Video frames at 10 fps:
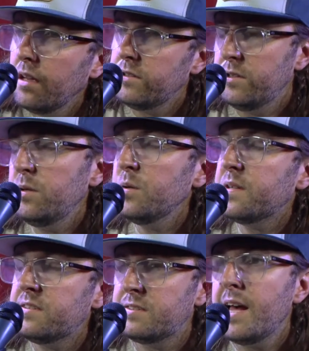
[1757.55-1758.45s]
you
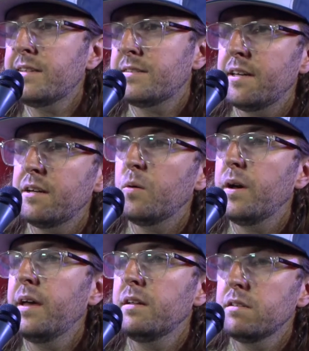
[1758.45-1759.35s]
could sit there
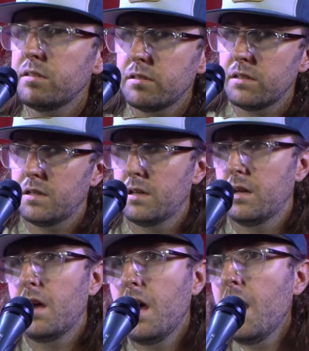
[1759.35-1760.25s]
waiting
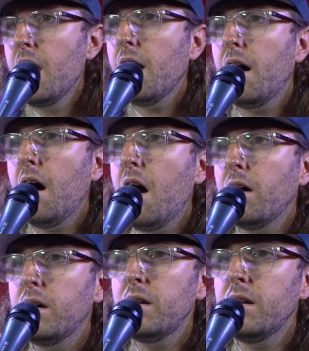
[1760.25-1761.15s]

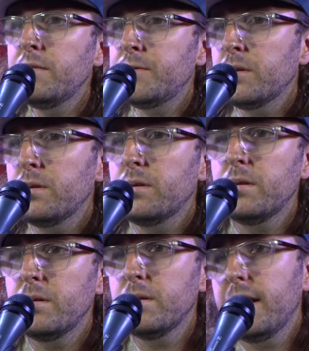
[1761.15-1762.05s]
all of
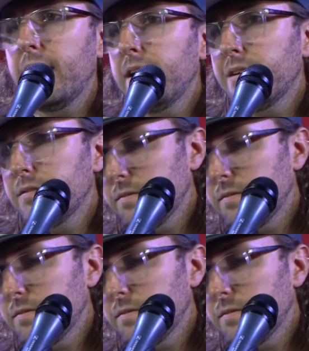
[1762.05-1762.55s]
your life